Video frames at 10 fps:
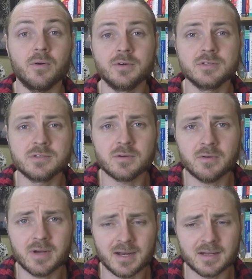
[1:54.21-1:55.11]
origin
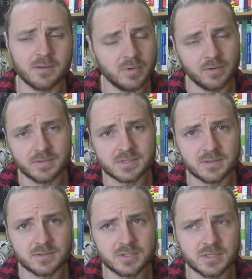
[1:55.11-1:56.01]
story, I did a bit of
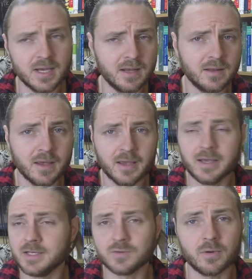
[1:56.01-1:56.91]
research, and
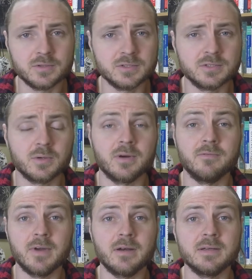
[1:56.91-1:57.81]
his origin story
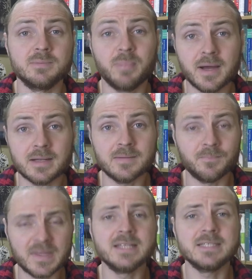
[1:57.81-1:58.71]
varies, but
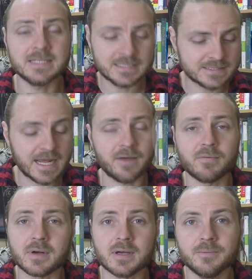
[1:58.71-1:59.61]
it's in East
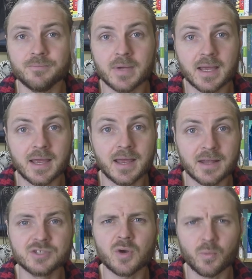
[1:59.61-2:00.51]
Africa.
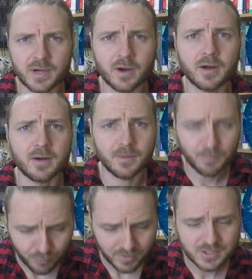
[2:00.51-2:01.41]
And so we are
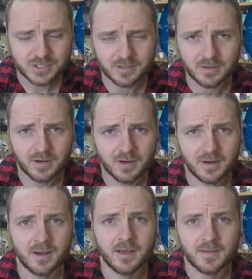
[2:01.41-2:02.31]
pretty sure
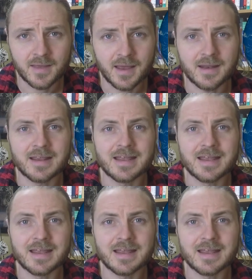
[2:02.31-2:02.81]
that